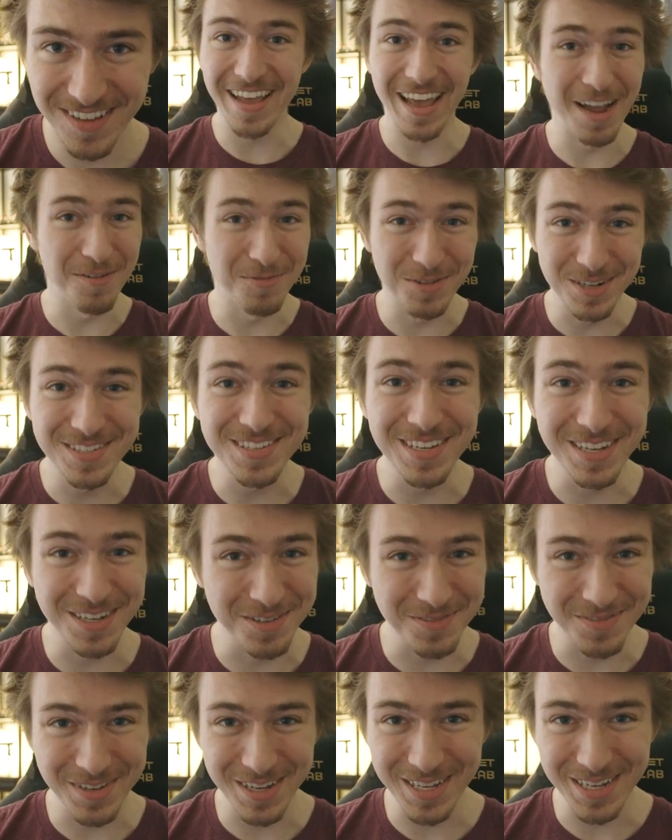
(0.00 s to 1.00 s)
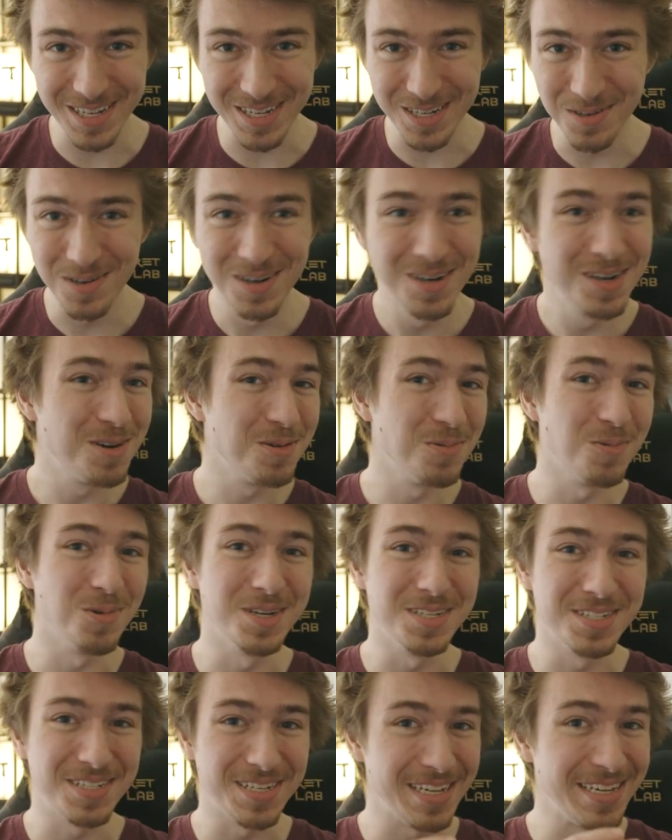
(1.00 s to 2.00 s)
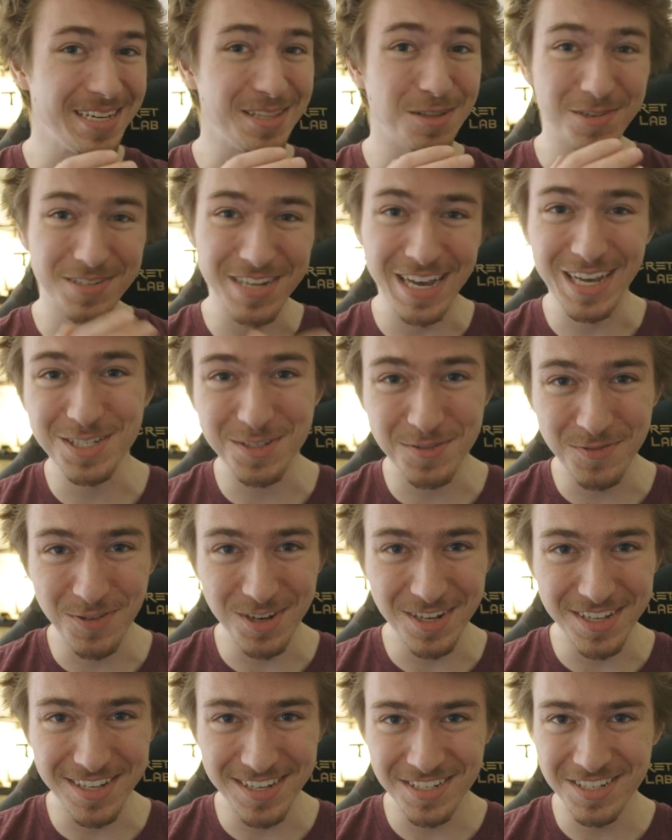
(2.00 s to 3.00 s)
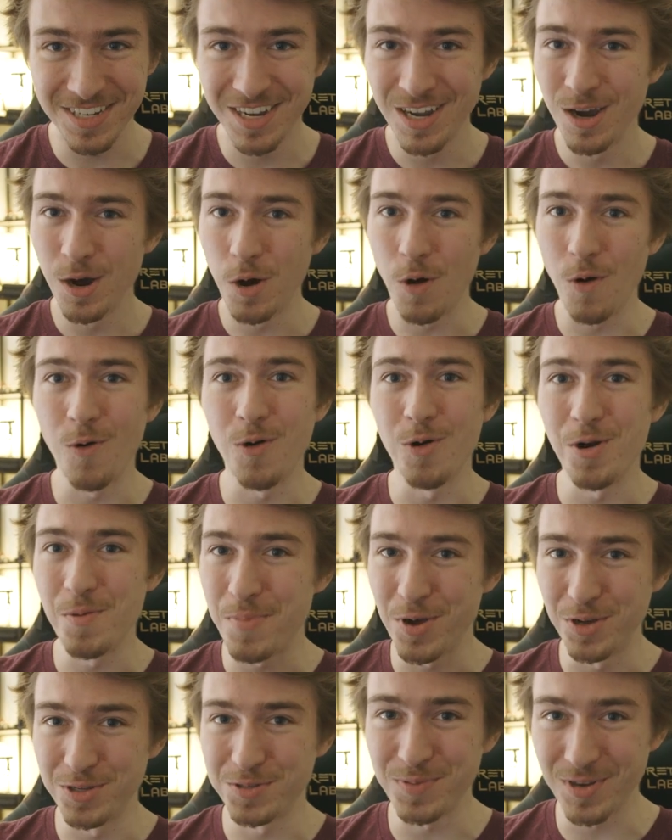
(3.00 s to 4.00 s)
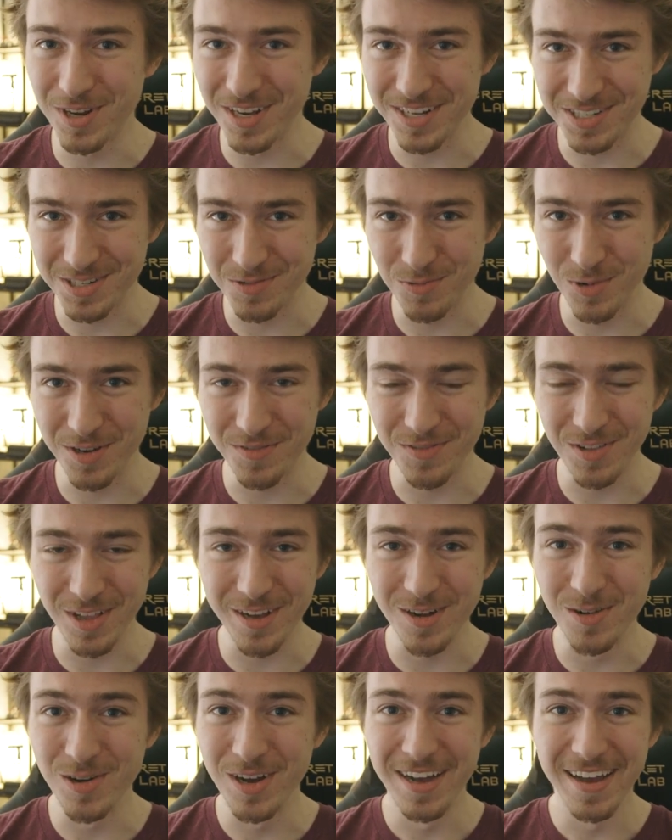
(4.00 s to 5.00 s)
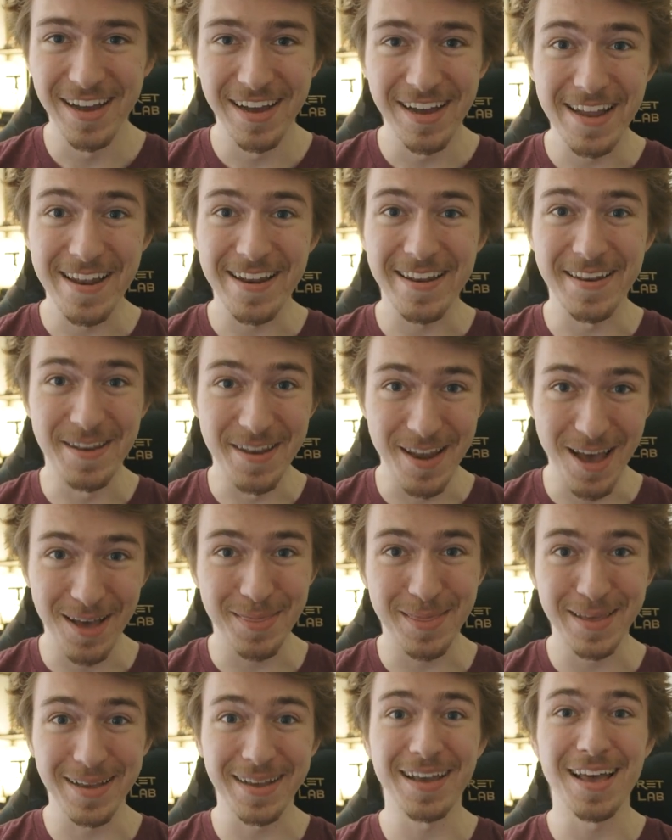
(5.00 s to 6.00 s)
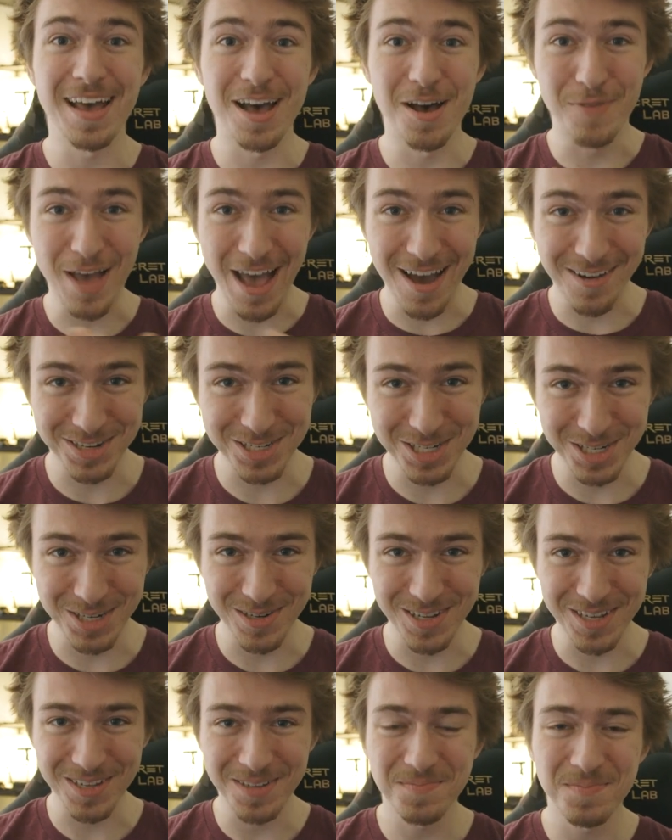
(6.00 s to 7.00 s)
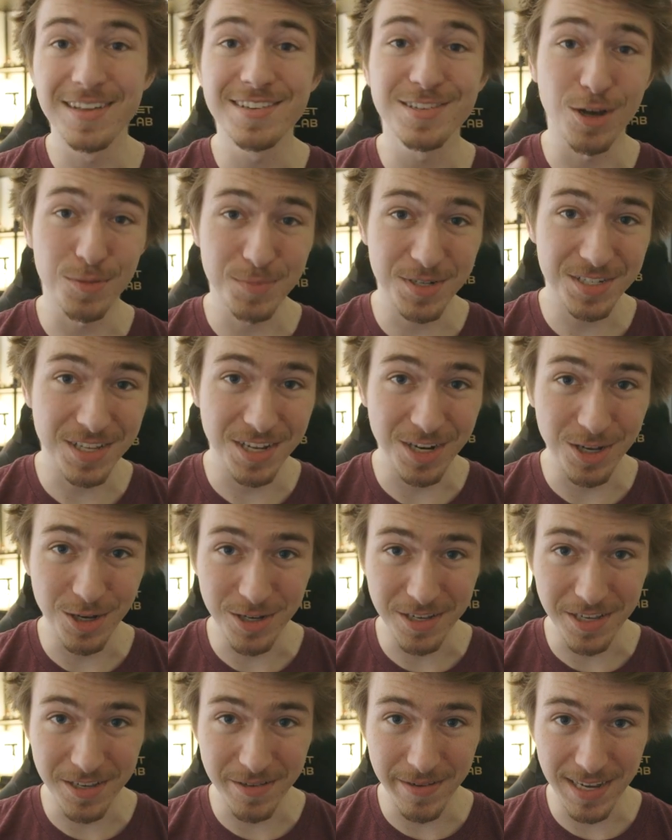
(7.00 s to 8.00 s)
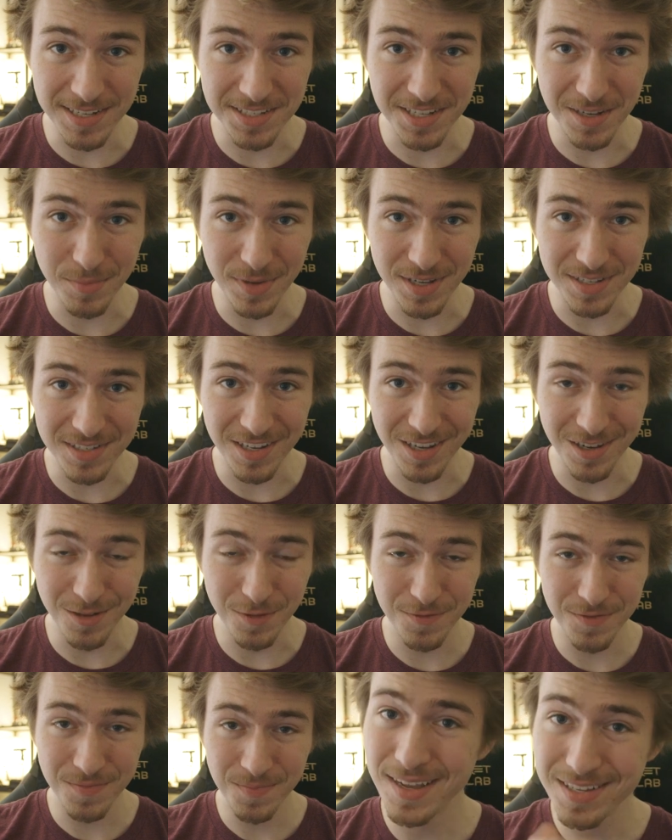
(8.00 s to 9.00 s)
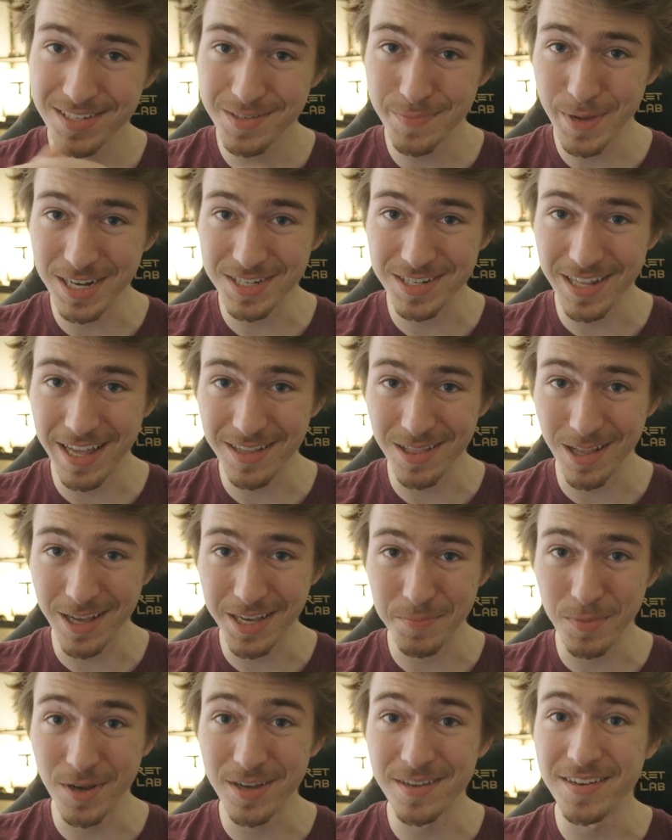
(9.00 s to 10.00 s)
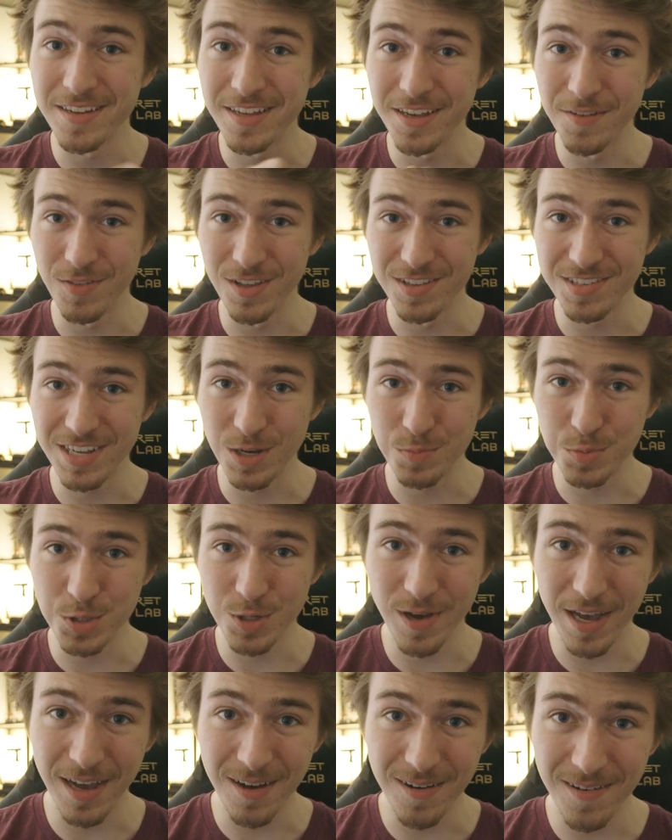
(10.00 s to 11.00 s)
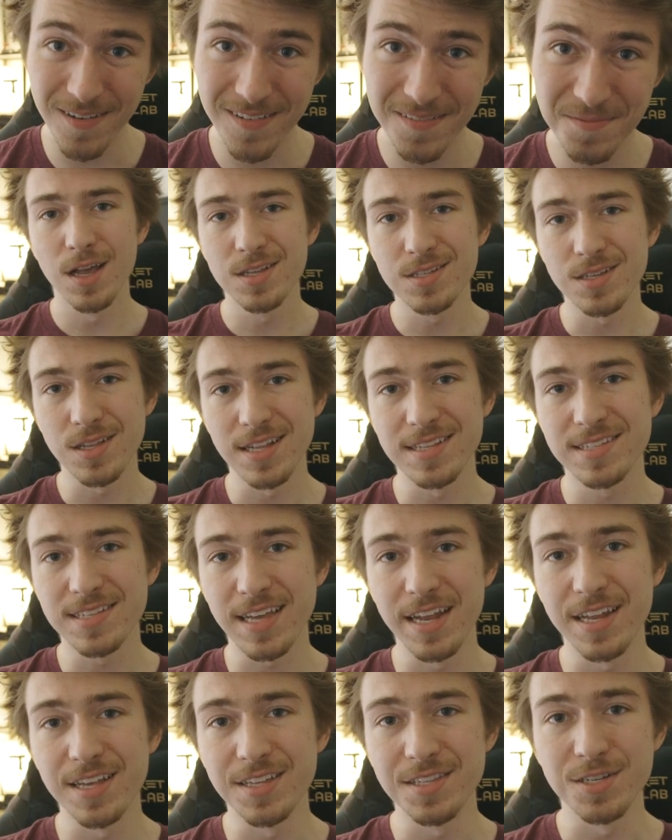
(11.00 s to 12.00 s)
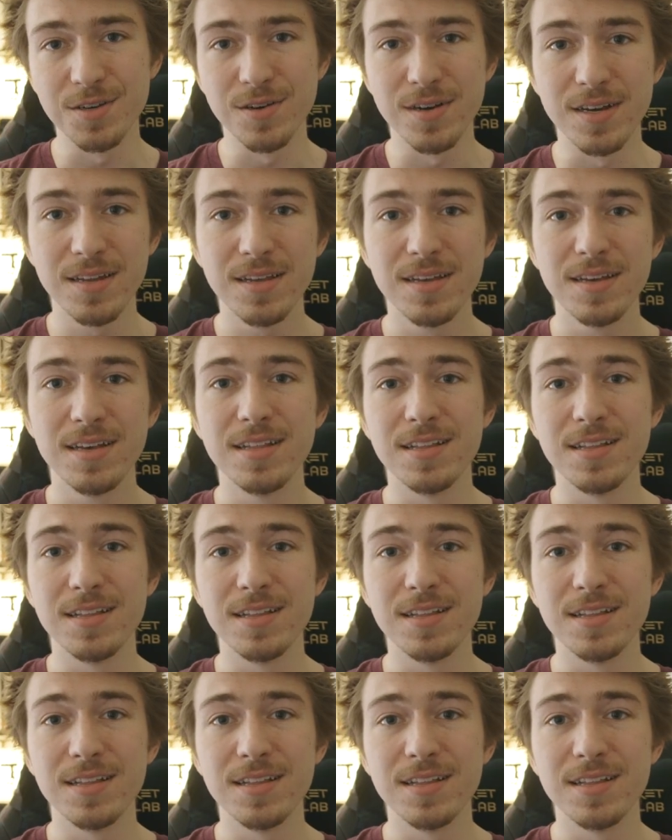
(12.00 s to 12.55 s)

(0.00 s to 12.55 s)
Every single video was either test footage or post-production workflow, nothing of how to shoot it. So I'm just gonna hook you guys up myself. Smash that like button if this helps you out. So let's get into it.